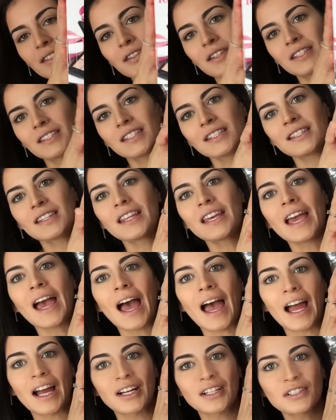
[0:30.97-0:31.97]
So this is the
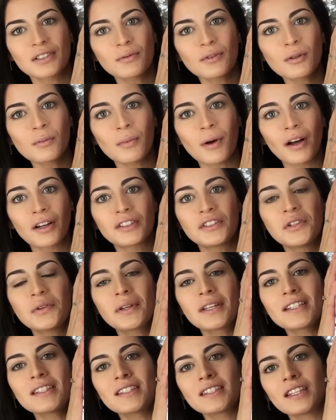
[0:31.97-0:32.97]
actual box. You
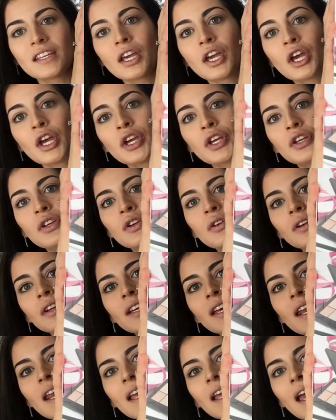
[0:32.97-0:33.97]
can see you're
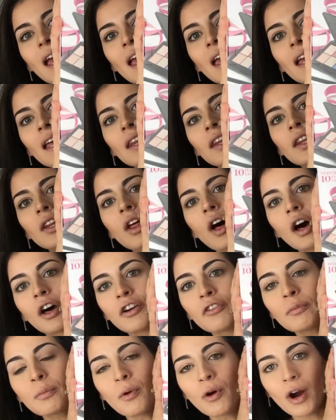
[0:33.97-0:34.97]
getting a lot
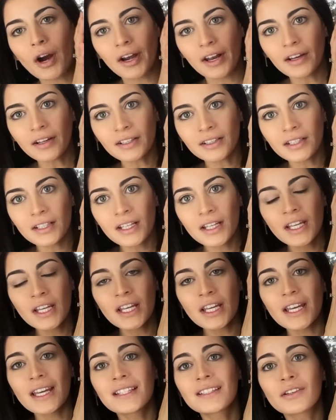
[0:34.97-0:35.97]
of product.
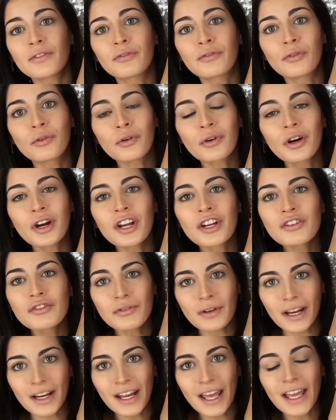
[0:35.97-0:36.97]
It's a
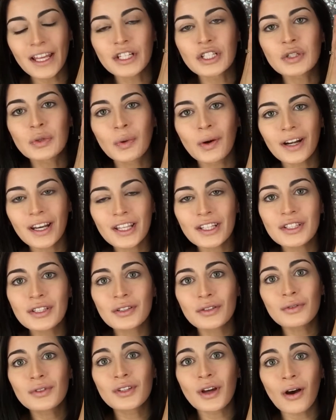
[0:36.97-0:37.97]

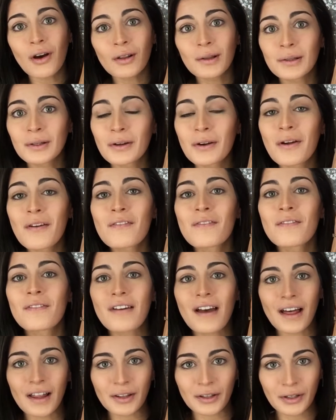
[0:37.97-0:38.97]
$422
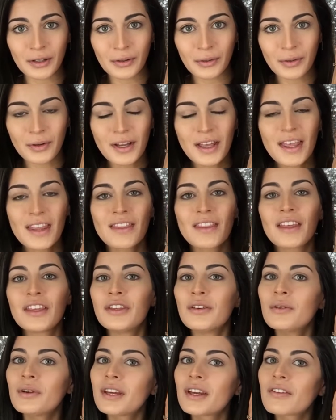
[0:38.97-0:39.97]
value that
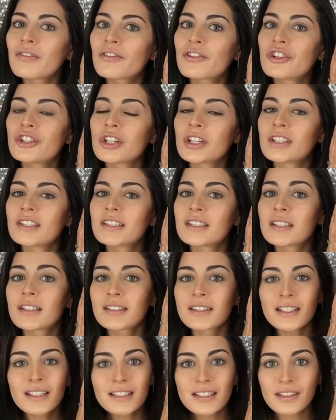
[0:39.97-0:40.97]
you get for just
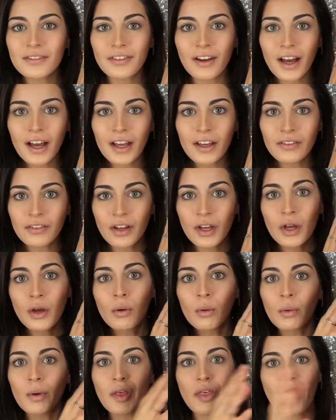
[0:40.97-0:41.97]
$65
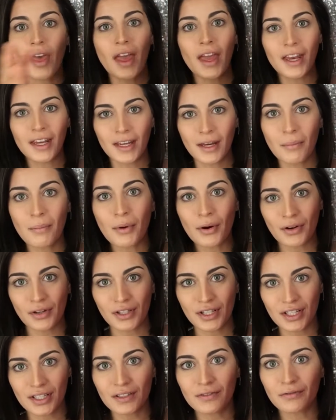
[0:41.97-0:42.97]
with any
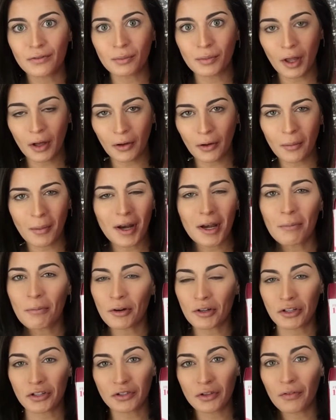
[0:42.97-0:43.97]
purchase from Lancome, any
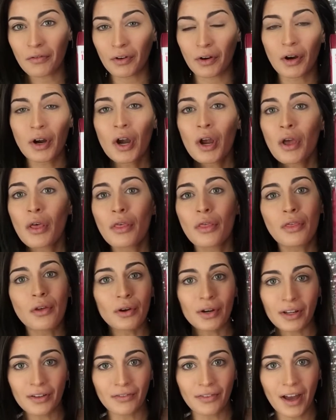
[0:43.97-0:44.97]
purchase over
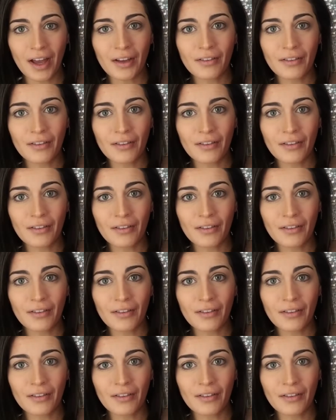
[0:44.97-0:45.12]
$35.